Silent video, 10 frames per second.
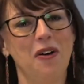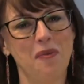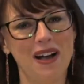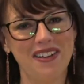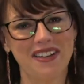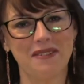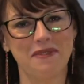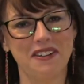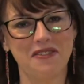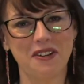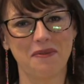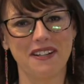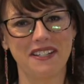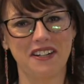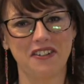Welcome to
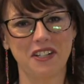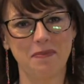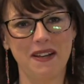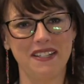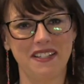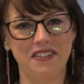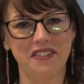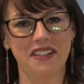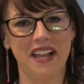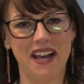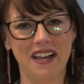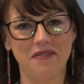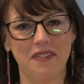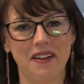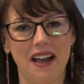Northwest Aerospace News
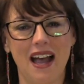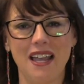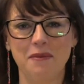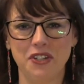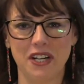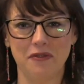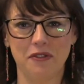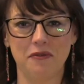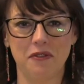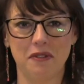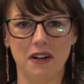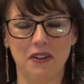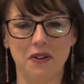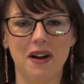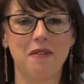Live. I am Jennifer
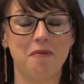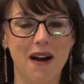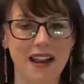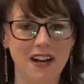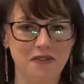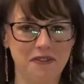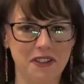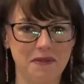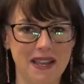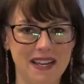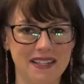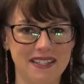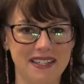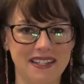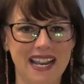Ferrero, a writer for the
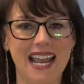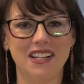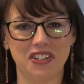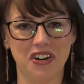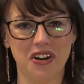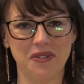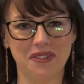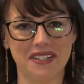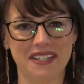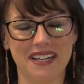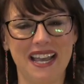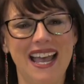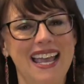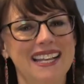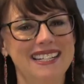magazine and your host.
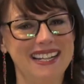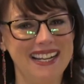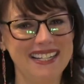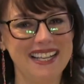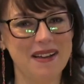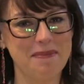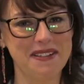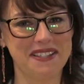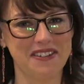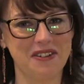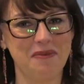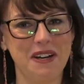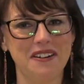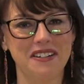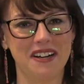In today's episode,
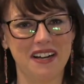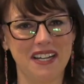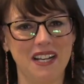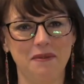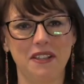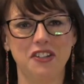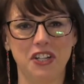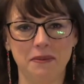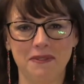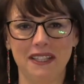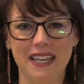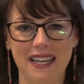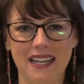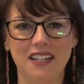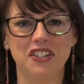we are talking with Jim
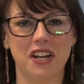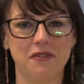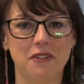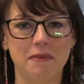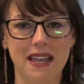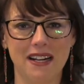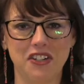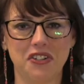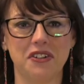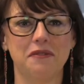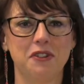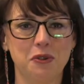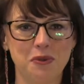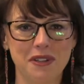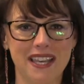Lee, General Manager of
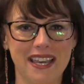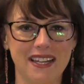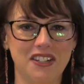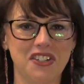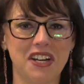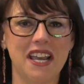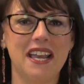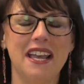Tool Gauge.